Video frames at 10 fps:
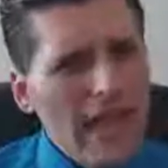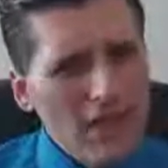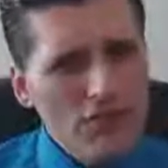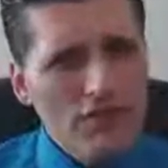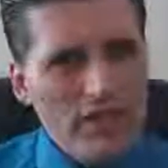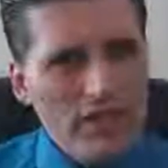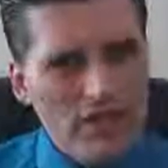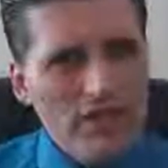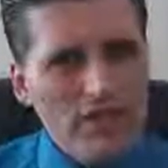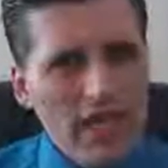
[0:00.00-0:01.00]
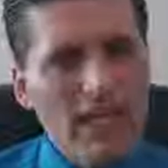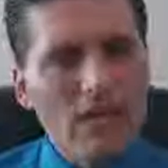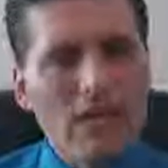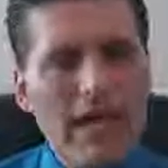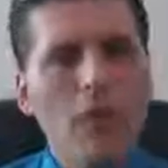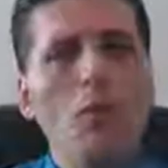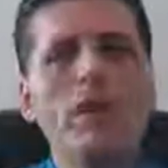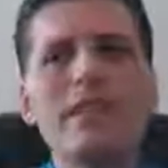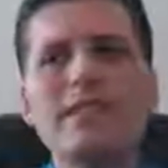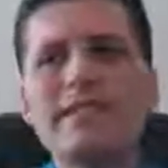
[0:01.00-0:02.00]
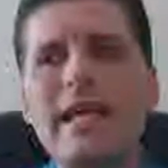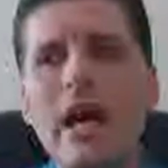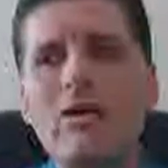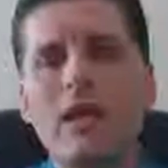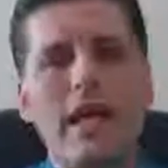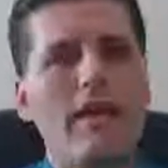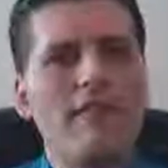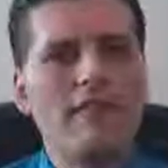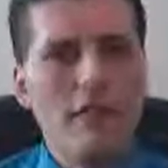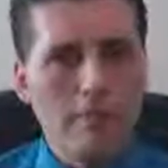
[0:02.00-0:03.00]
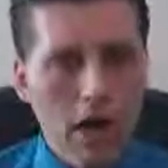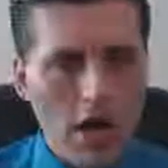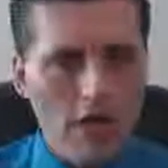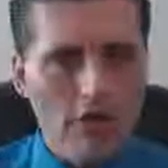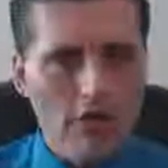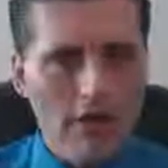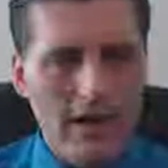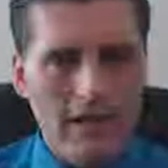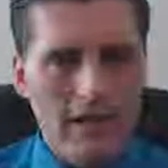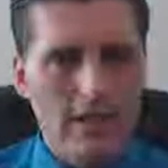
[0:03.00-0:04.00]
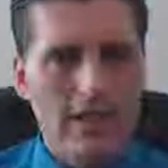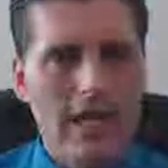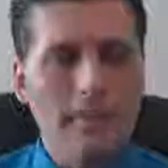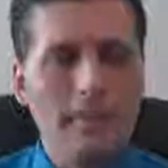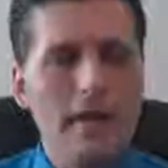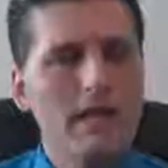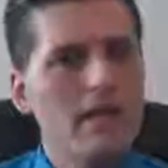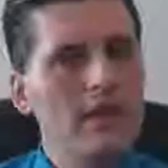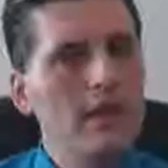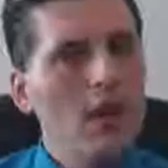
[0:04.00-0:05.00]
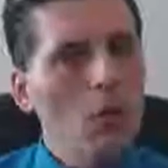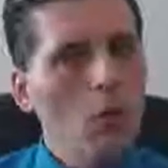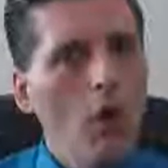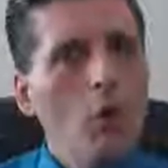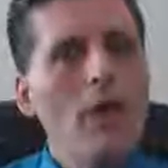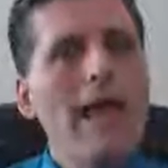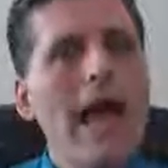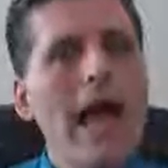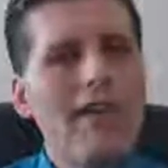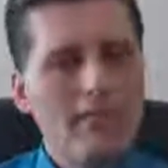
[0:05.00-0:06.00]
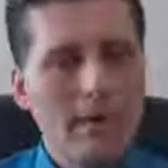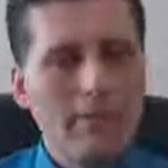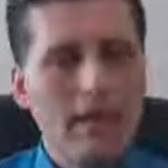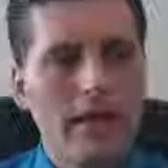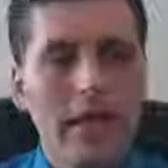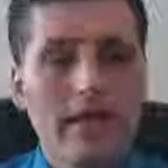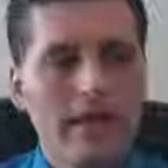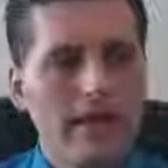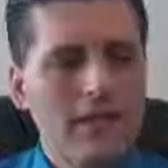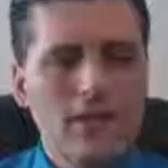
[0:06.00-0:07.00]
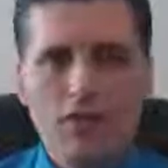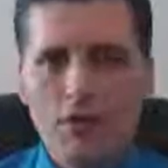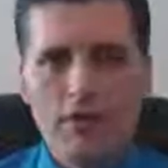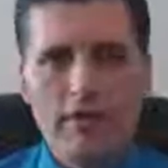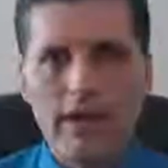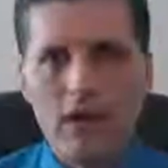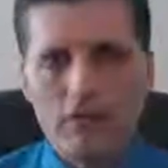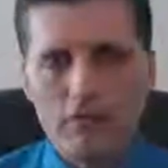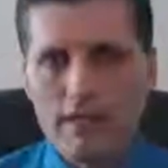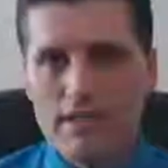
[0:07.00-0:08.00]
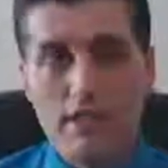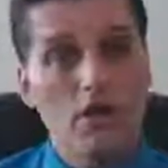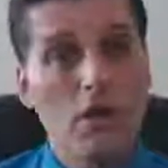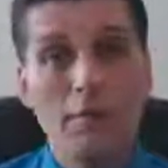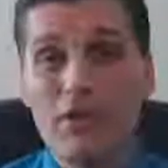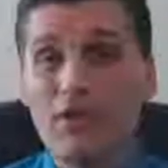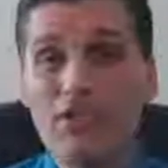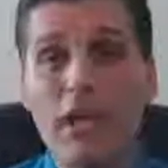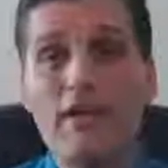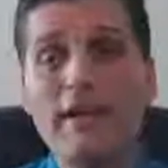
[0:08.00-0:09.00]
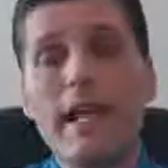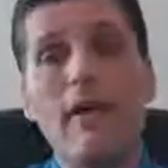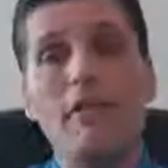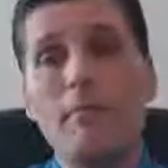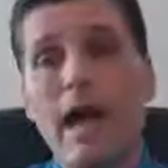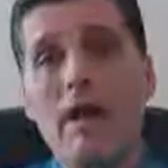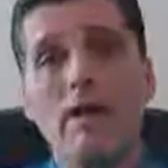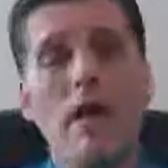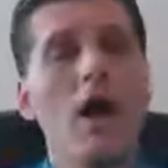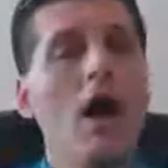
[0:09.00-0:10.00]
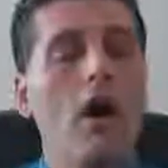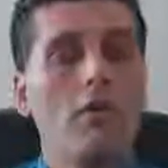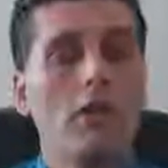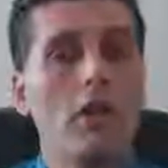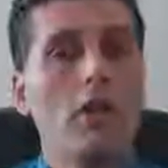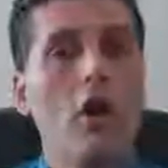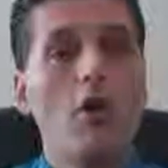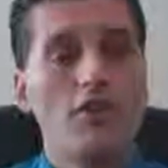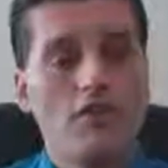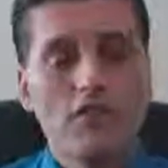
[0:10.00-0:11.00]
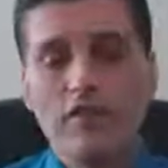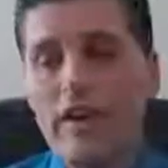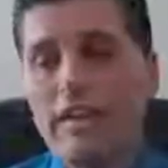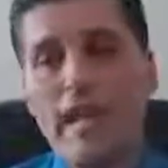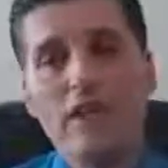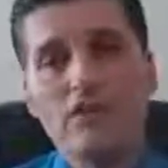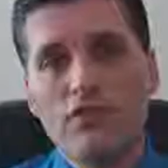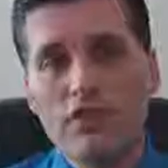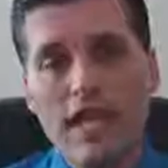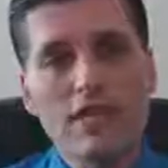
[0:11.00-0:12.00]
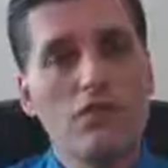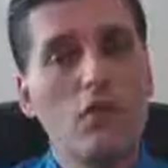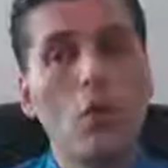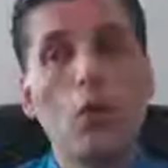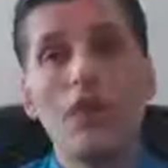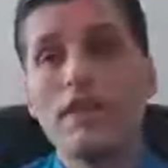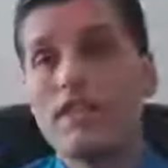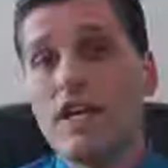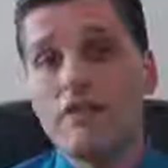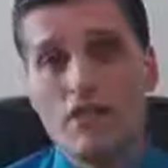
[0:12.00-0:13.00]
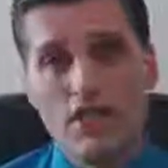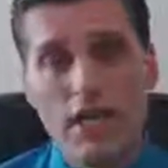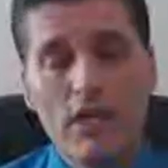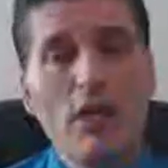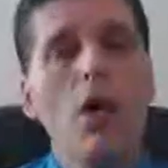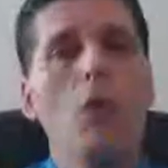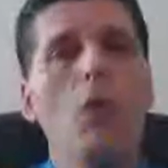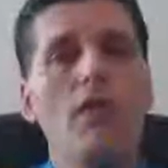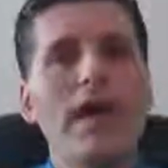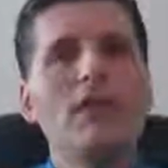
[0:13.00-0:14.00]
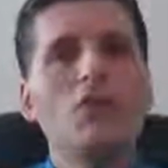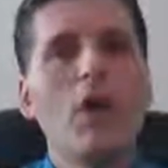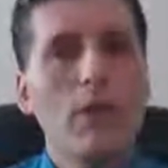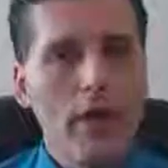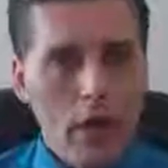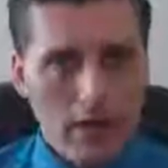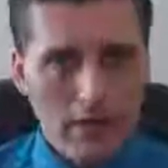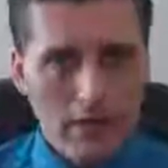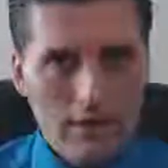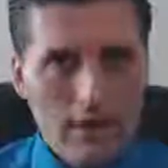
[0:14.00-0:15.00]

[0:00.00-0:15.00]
dangerous this is. I don't want to sound like a fearmonger or anything like that, but what we have, people, and I did an interview with Greg Hunter recently talking about staring down the barrel of the largest financial disaster the world has ever seen. Well, that's where we are.